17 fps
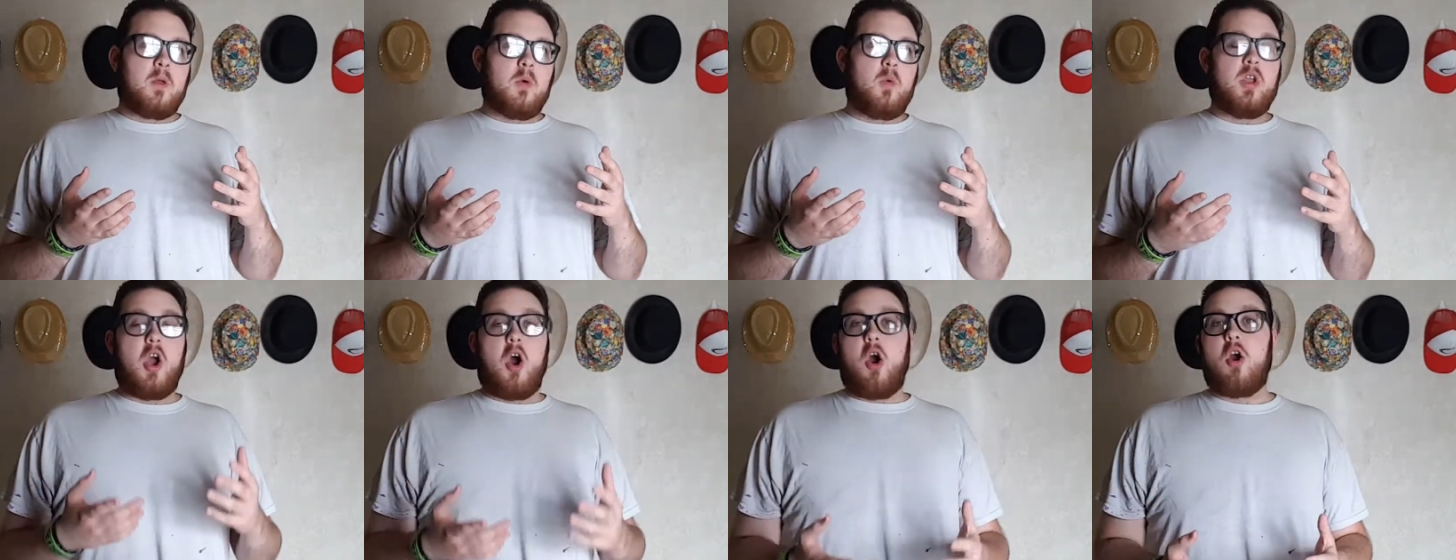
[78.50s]

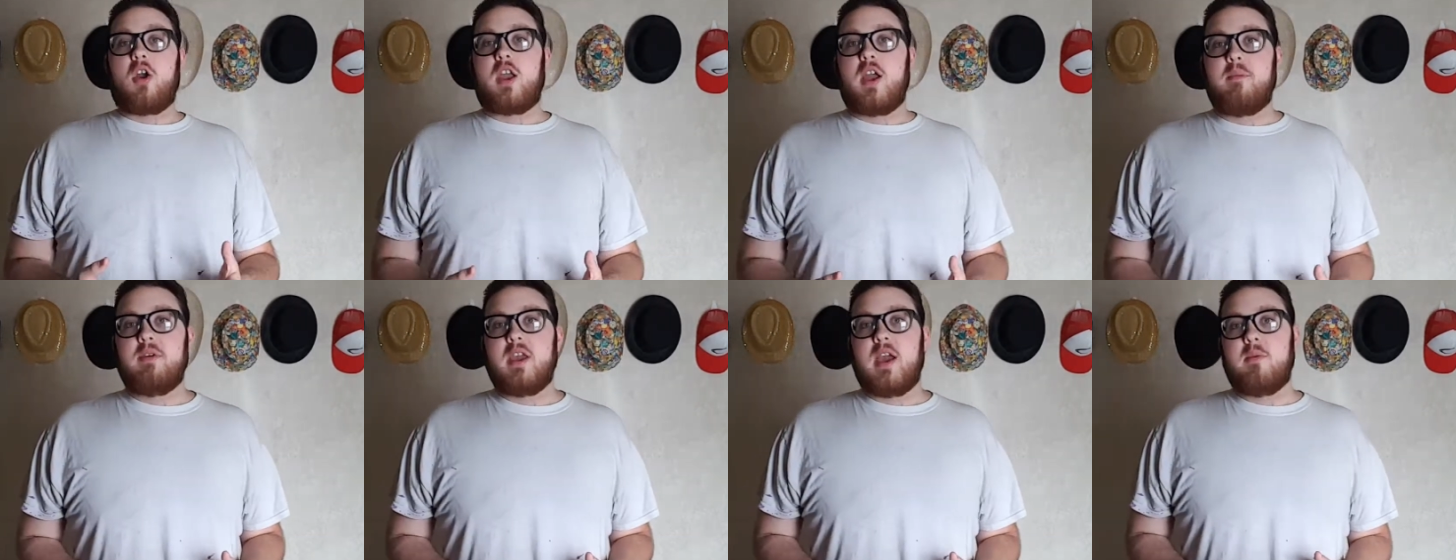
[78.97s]
We are
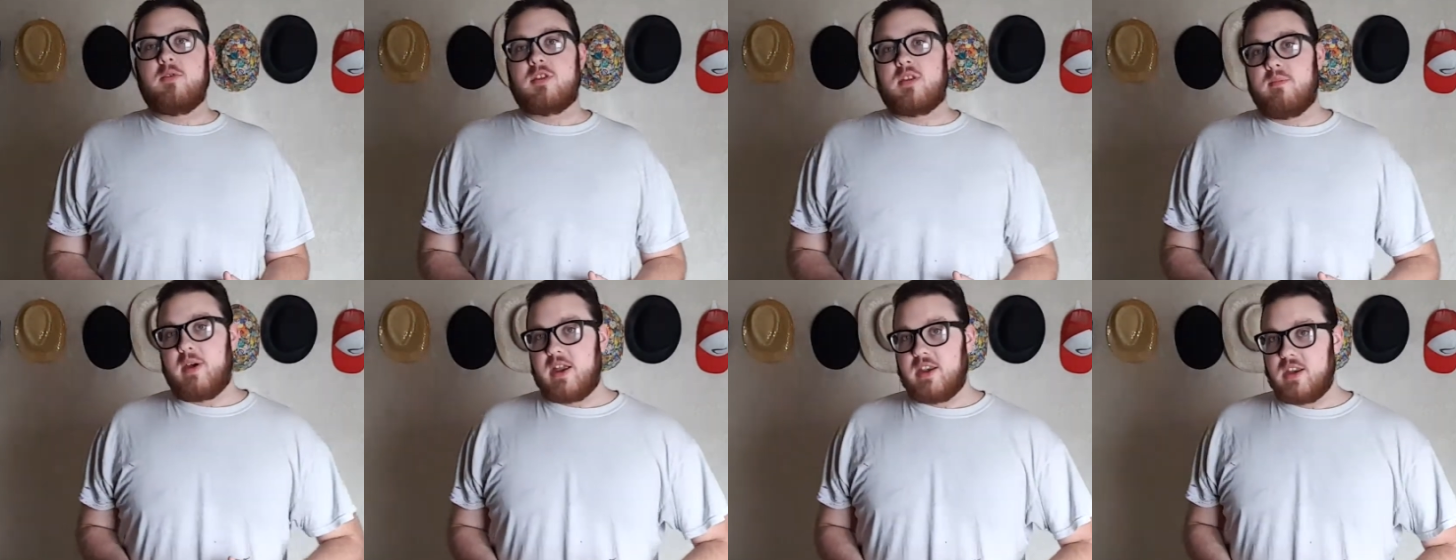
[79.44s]
coming up with
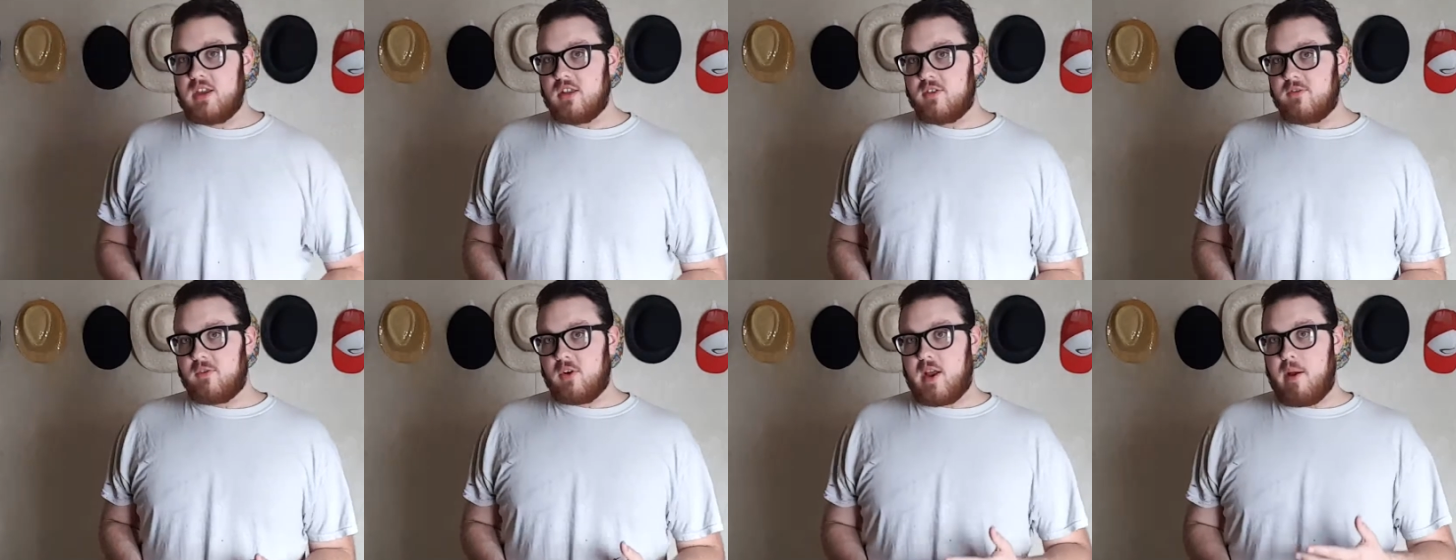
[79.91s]
some
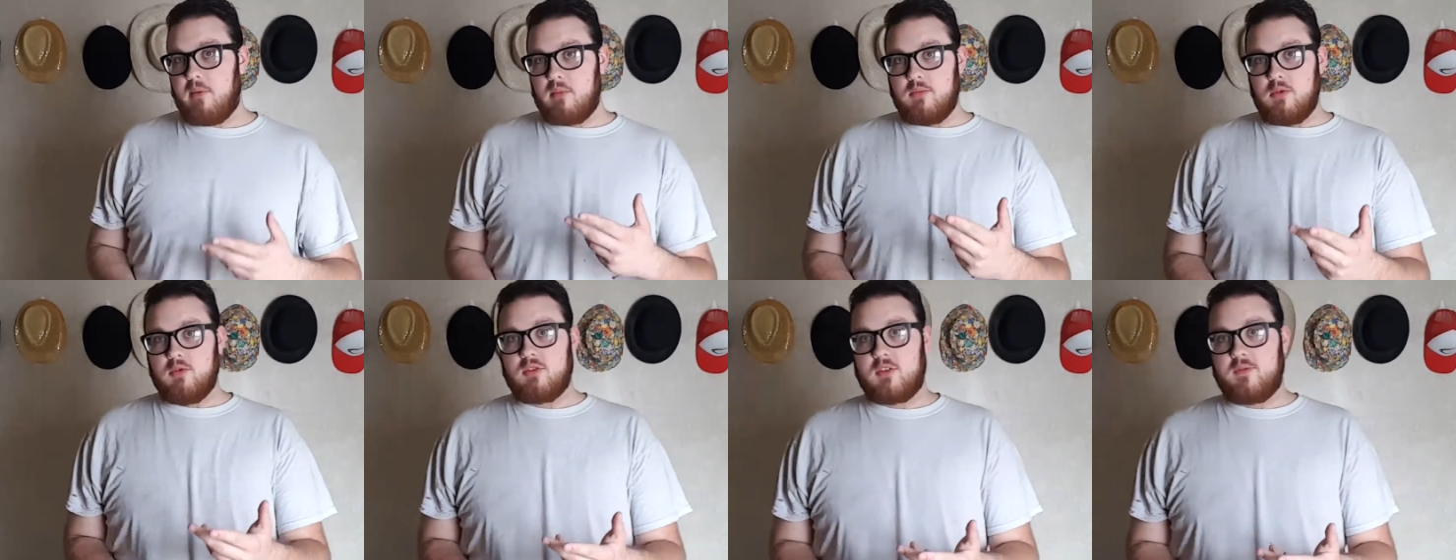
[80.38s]
ideas for a couple
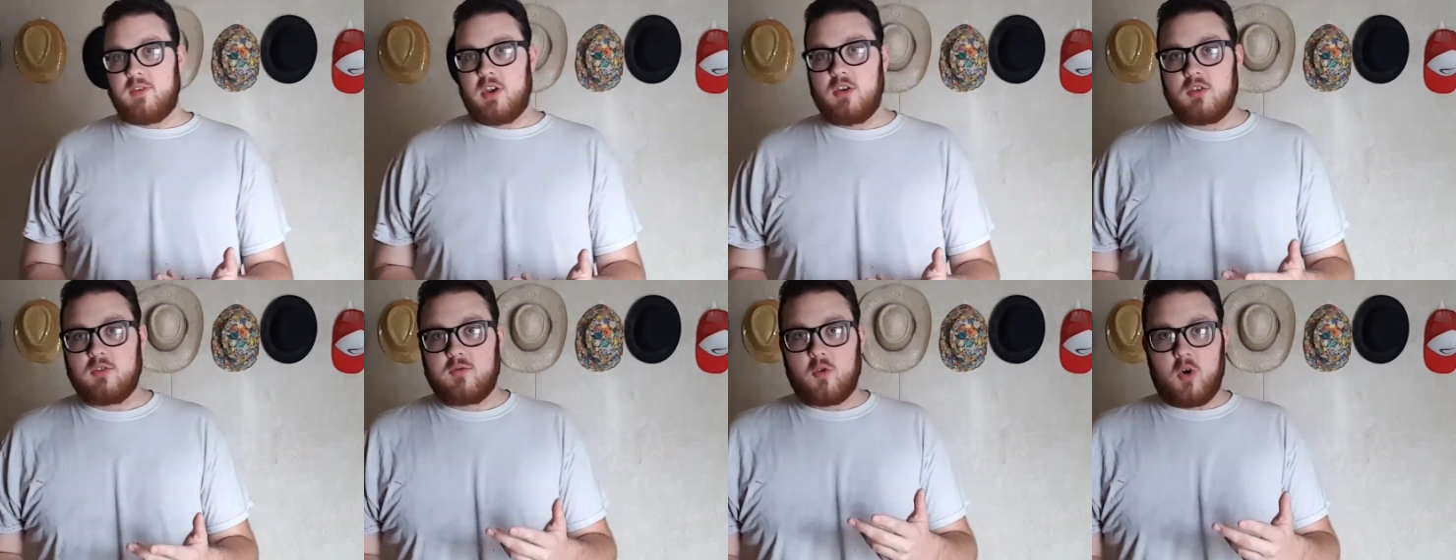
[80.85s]
music
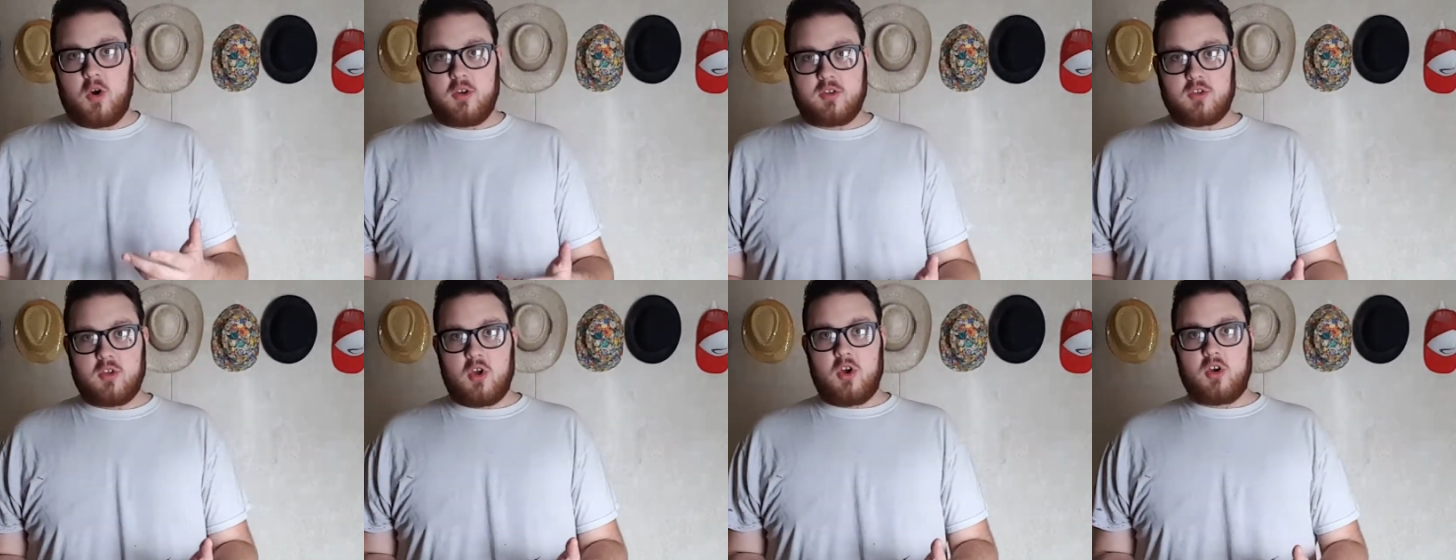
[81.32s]
videos for our
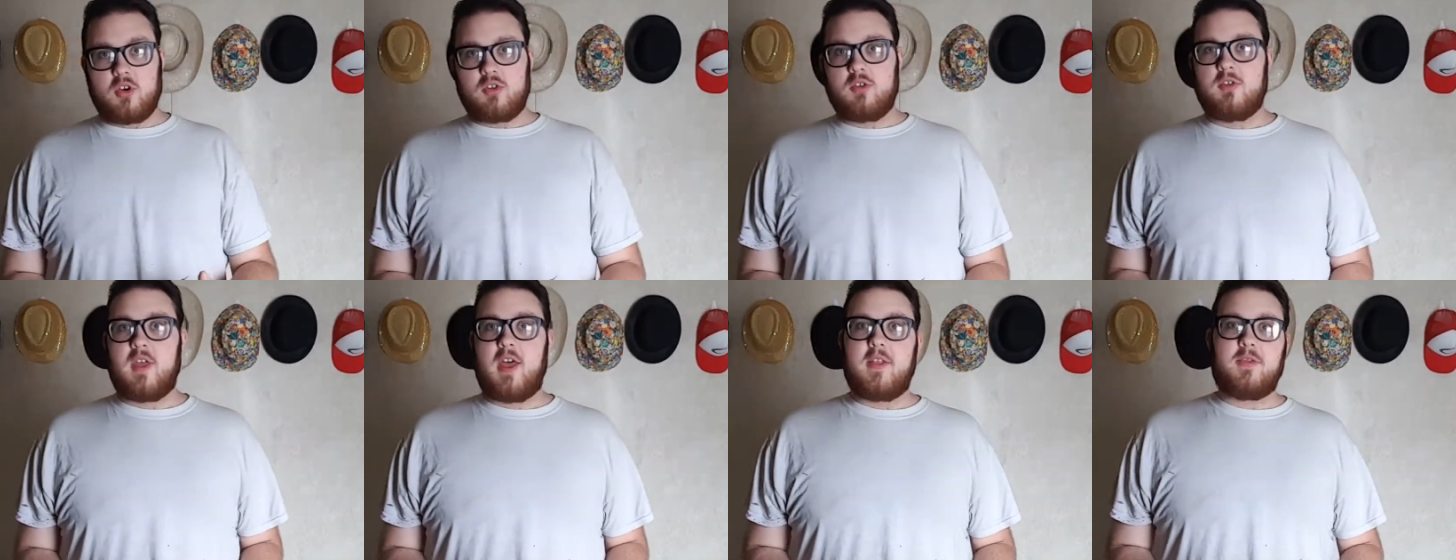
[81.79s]
songs
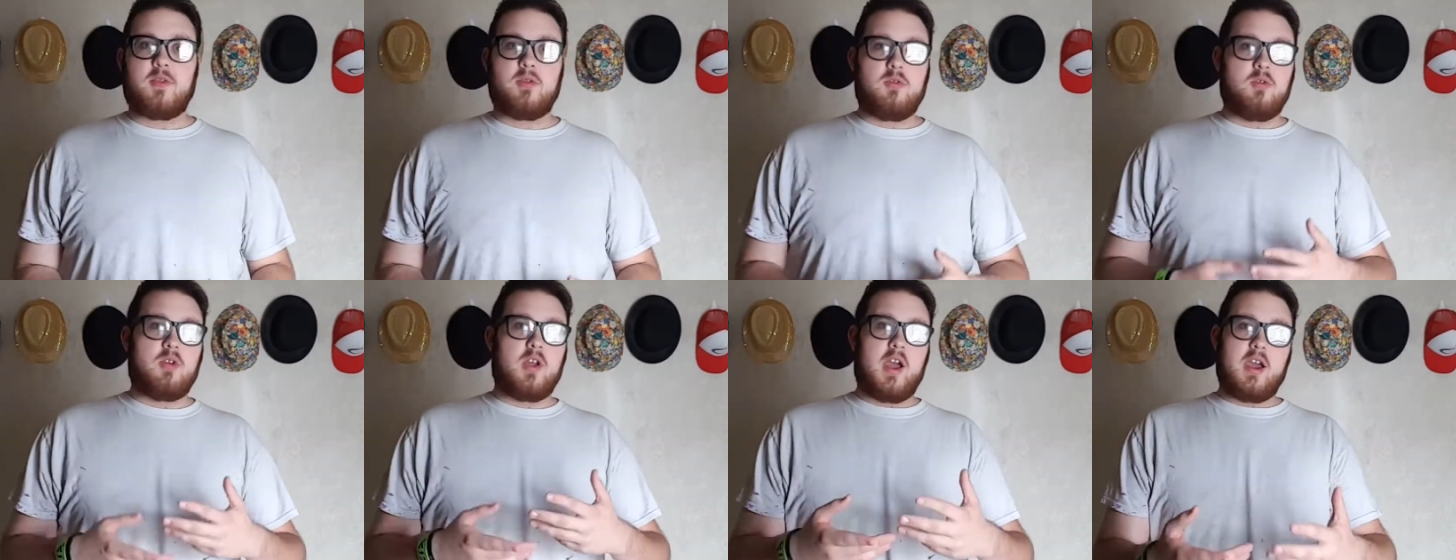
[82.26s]
so that
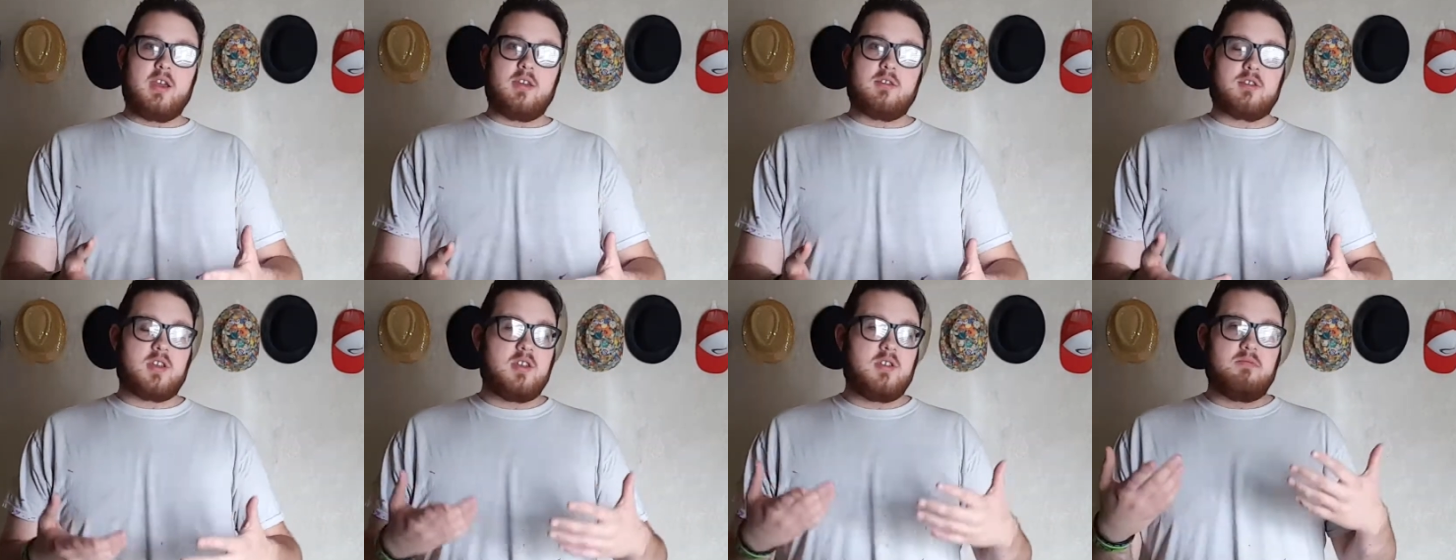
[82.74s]
you
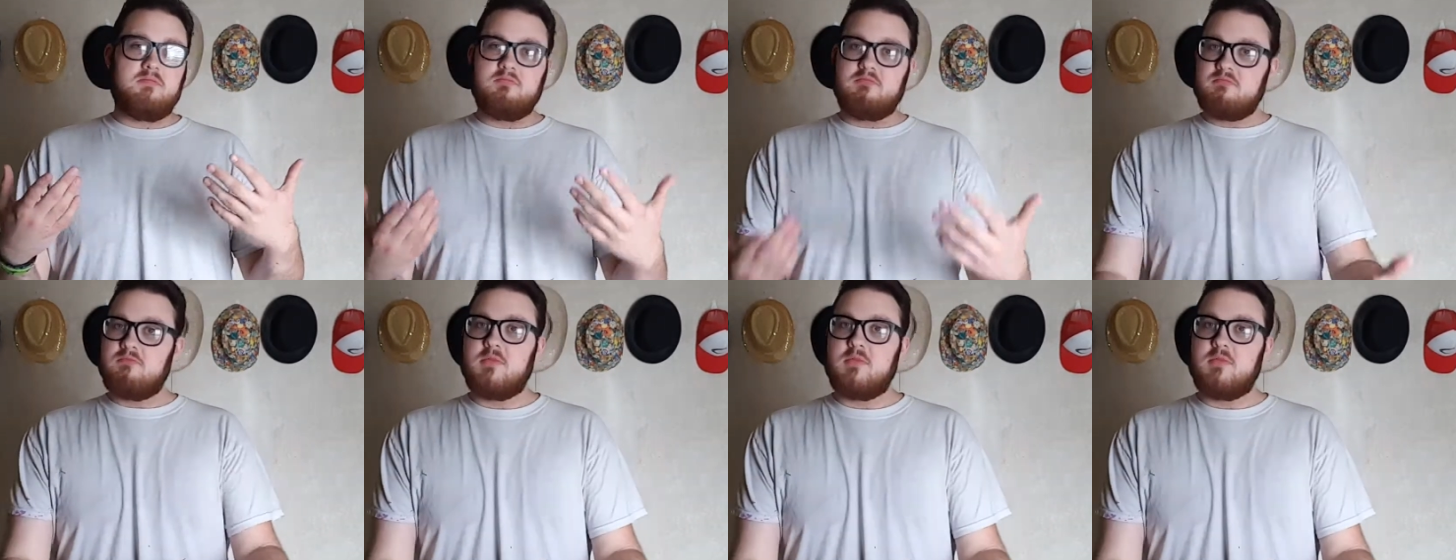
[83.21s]
guys can